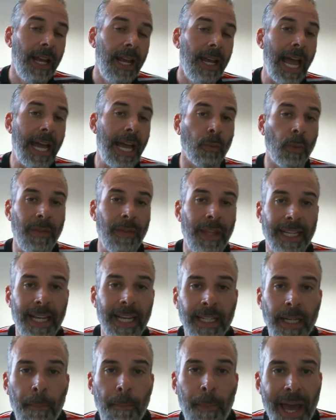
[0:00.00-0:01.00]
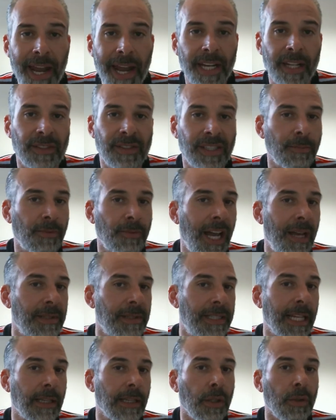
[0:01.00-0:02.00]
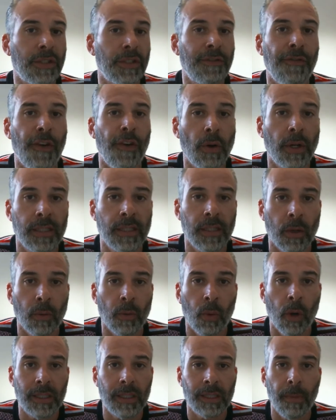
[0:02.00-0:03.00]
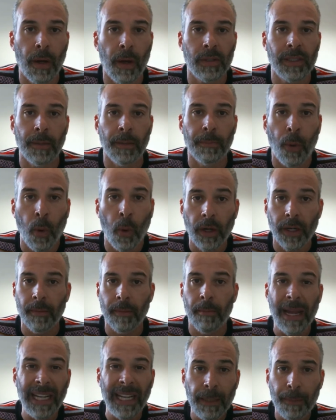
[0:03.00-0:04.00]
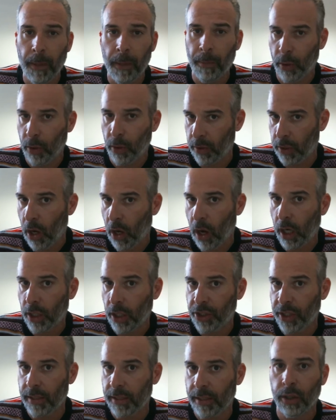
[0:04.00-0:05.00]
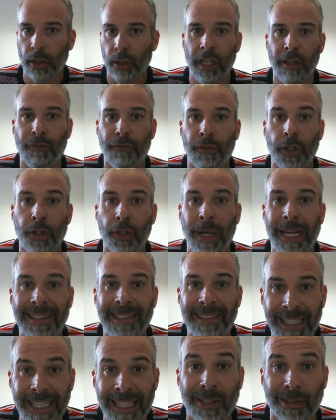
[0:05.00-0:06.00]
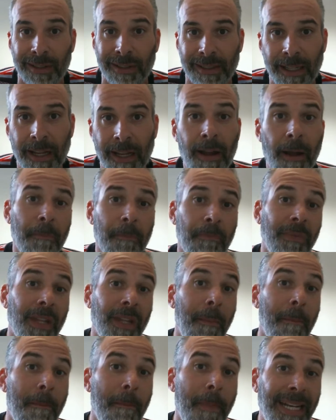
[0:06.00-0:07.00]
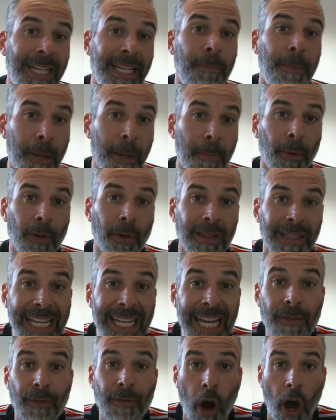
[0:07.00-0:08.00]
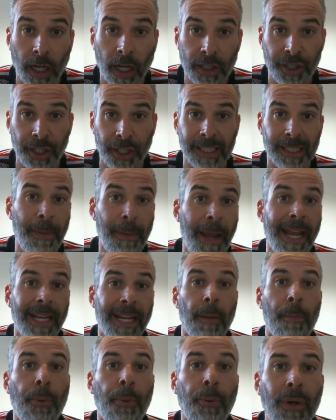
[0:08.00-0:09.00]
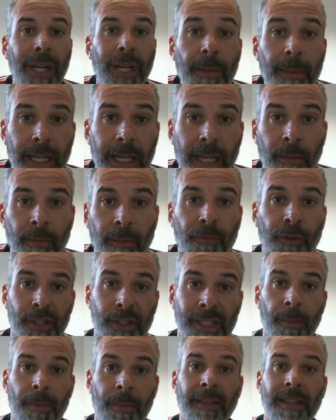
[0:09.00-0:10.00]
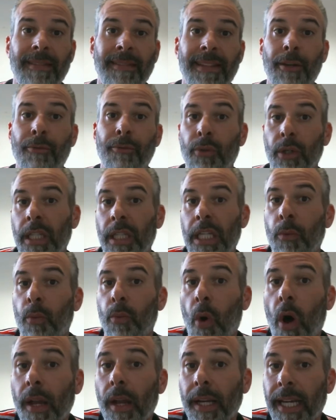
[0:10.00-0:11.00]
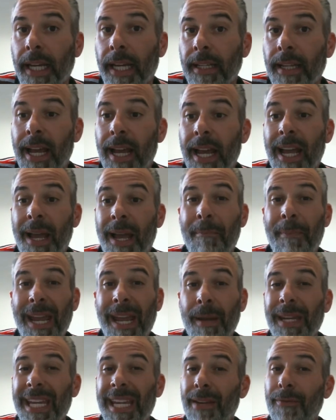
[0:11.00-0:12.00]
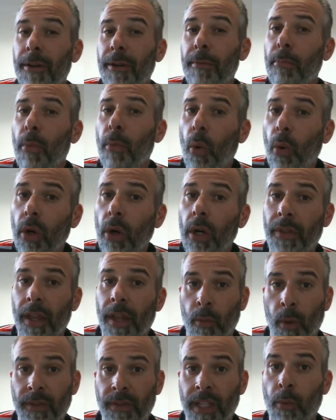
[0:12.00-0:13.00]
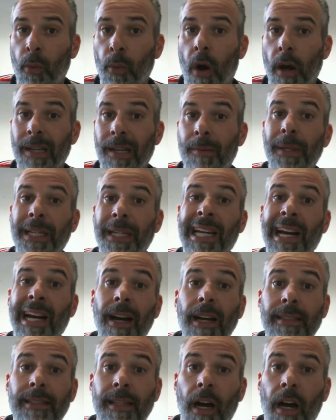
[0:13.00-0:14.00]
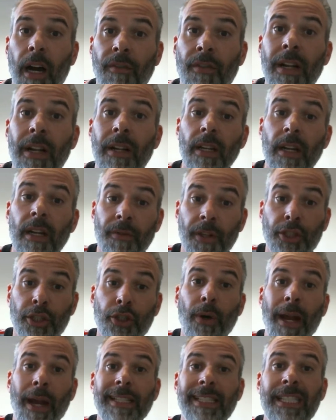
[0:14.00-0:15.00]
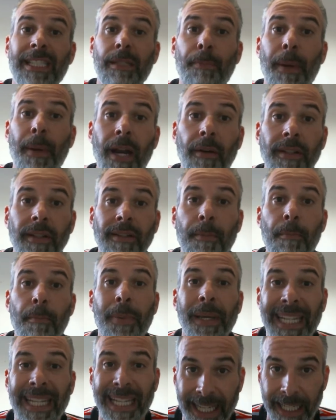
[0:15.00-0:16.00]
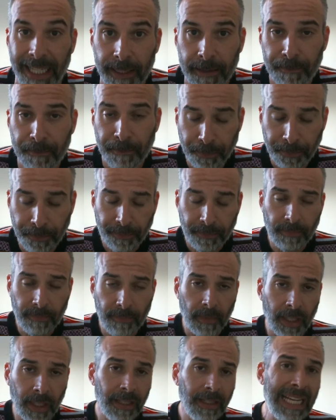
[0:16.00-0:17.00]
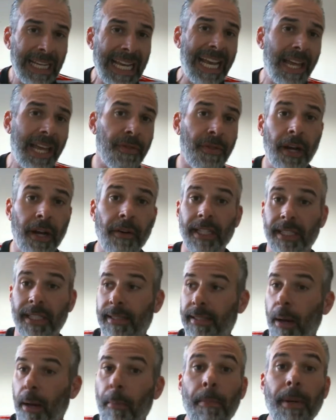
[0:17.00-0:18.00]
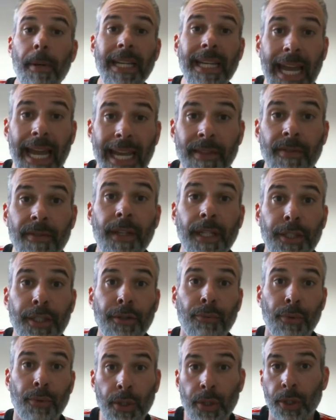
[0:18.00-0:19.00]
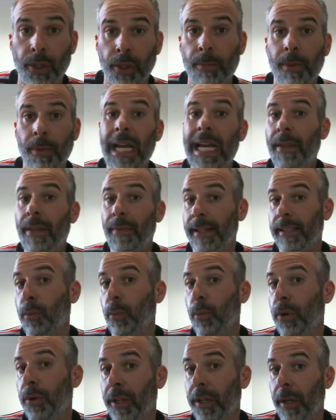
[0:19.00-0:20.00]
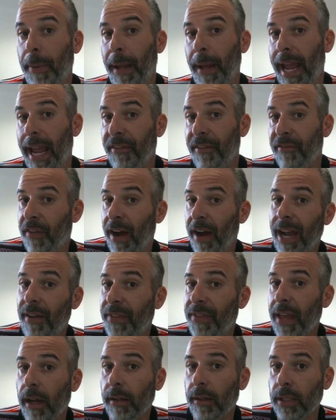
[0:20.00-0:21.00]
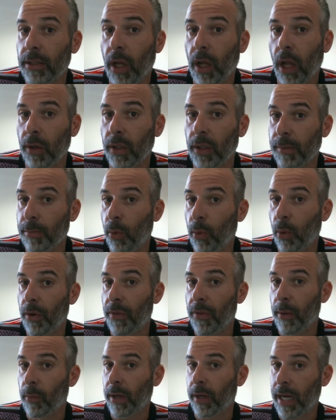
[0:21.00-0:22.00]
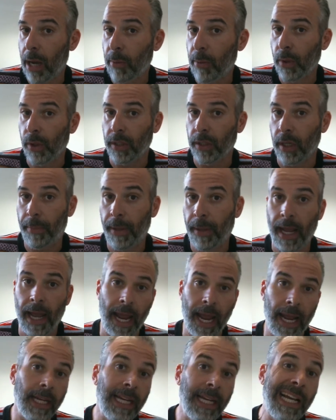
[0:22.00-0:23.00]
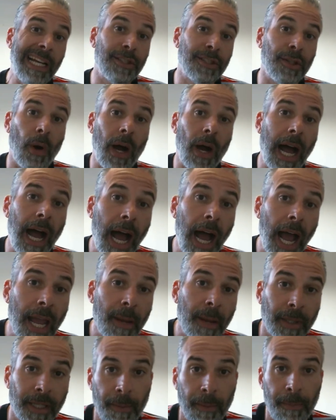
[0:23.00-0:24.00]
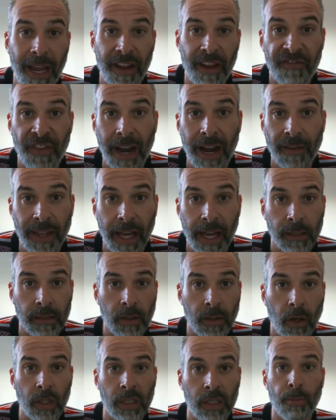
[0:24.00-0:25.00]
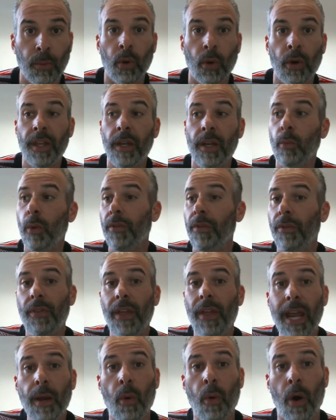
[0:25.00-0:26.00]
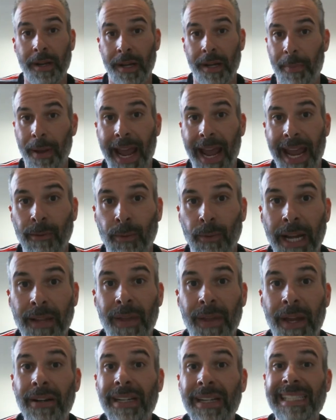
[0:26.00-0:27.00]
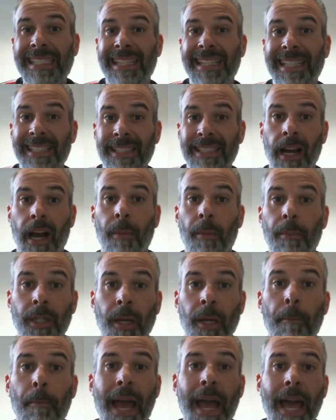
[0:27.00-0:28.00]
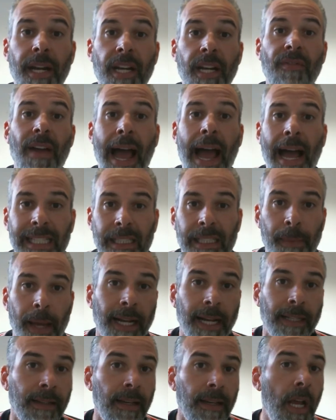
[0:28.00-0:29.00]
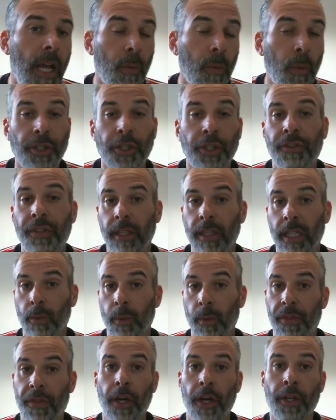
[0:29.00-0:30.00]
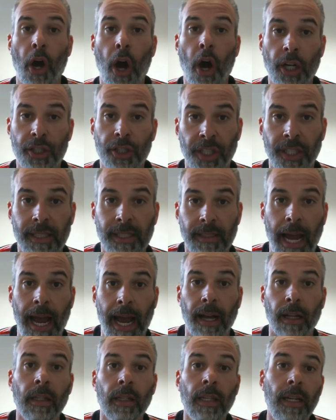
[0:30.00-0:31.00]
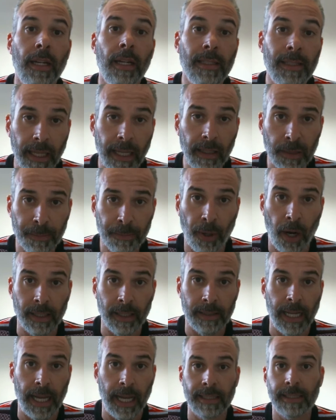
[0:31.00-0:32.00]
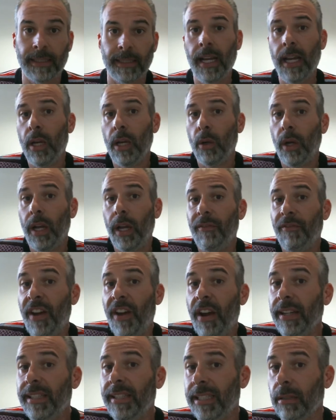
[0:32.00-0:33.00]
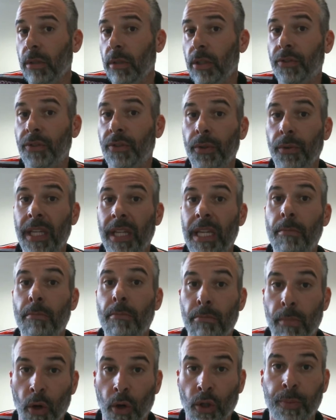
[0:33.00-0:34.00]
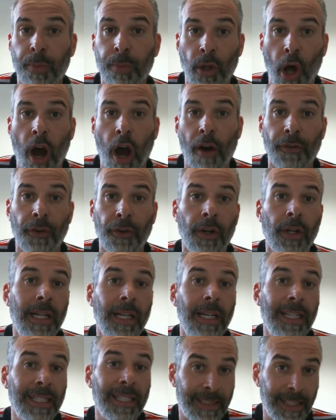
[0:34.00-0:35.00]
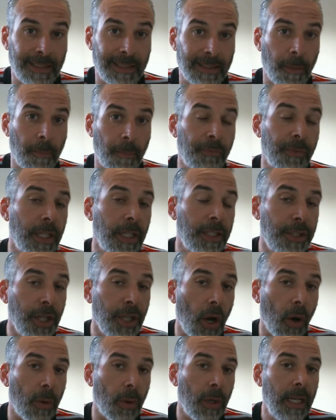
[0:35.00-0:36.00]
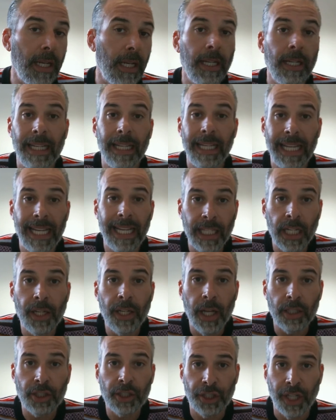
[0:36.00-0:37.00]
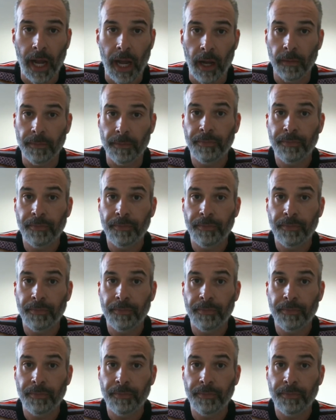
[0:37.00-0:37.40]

And when they get competitive, sometimes they lose focus on what's most important. Many people go to auctions looking for great deals. Many people leave auctions paying a premium for something that they really wanted, maybe even more than what they wanted because of the transparent bidding. There is somebody in this room that's willing to pay five thousand dollars more than what I'm willing to pay, so I am going to pay five thousand dollars more than what they want to pay, right? There is this comp competitive aspect when you're dealing with an auction-style sales process, very similar to the multiple offer system. So, in a nutshell,